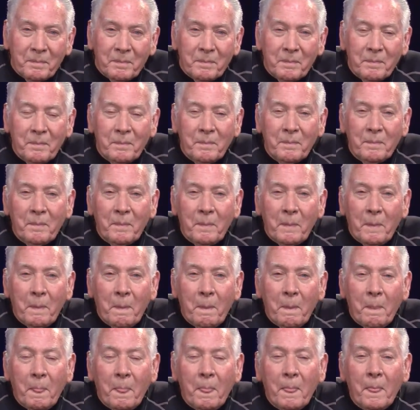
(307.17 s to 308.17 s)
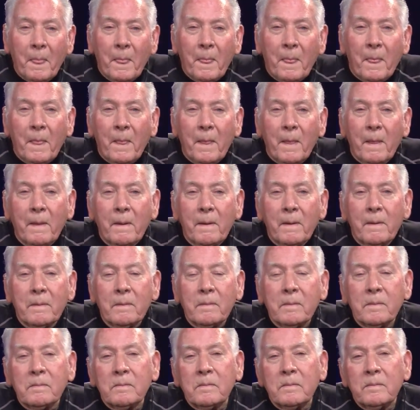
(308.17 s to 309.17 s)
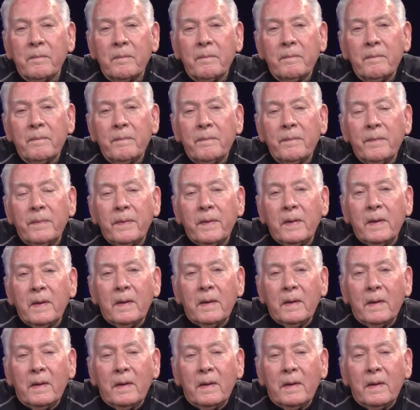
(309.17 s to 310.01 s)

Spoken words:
No one is speaking in this clip.